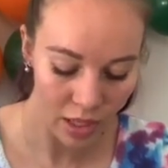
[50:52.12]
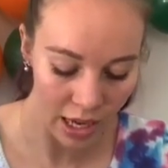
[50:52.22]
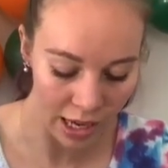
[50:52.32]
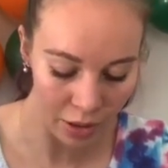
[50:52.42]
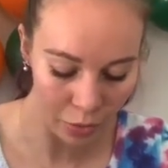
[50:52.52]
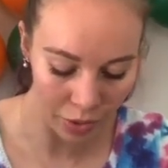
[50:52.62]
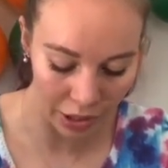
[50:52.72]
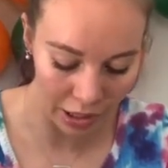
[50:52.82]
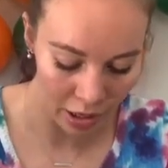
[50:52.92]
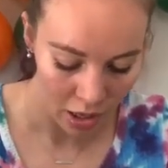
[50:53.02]
I
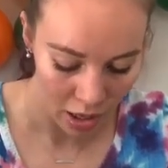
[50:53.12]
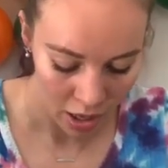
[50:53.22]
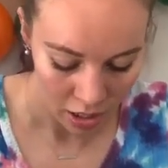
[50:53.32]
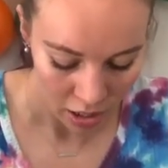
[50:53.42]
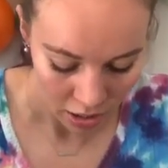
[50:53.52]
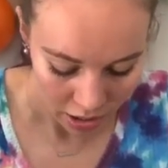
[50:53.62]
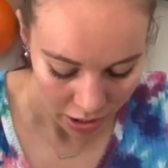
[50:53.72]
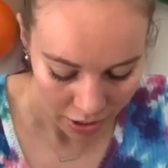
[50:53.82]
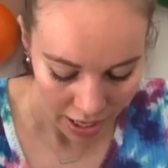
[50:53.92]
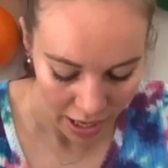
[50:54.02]
would
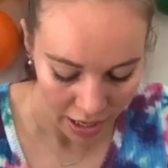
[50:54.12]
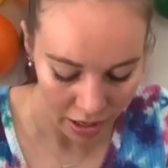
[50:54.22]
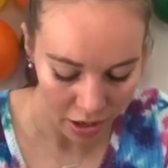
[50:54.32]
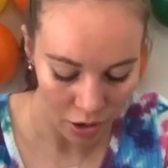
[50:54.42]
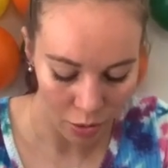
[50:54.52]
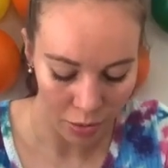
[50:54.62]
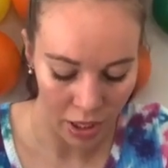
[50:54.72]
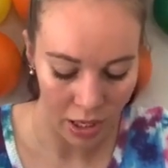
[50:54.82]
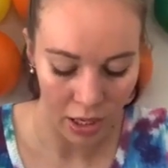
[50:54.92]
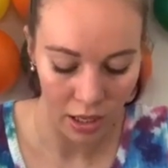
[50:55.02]
go ahead,
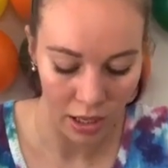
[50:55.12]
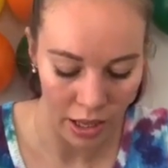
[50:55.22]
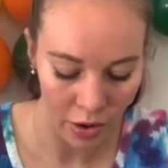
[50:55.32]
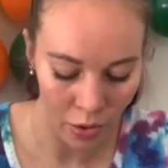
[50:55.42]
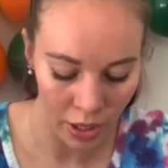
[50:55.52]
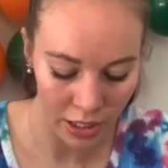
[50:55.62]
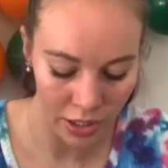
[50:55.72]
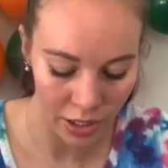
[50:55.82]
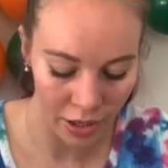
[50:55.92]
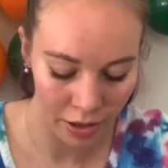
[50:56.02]
open the
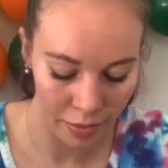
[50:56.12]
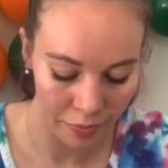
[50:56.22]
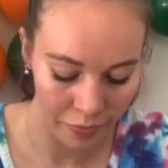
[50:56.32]
oyster.